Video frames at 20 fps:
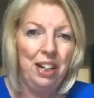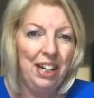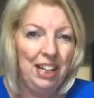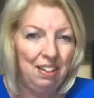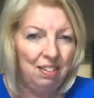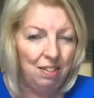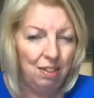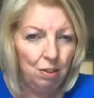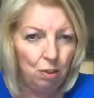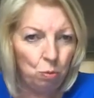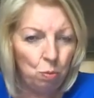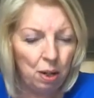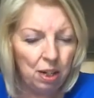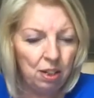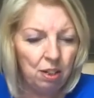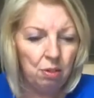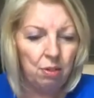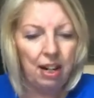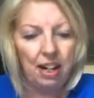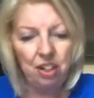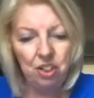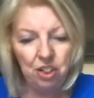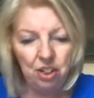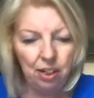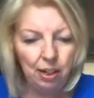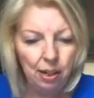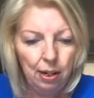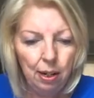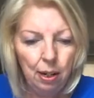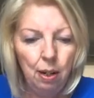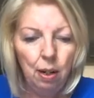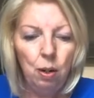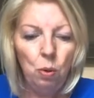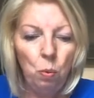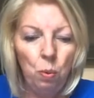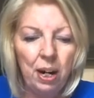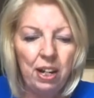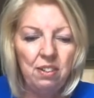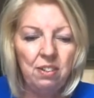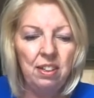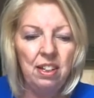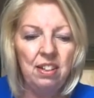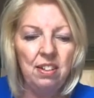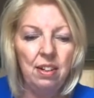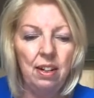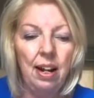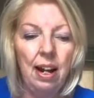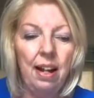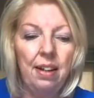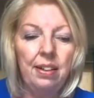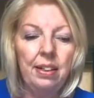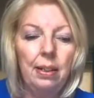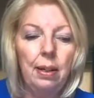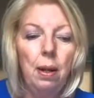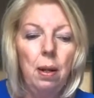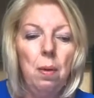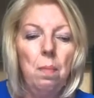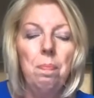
east is one direction, west is another.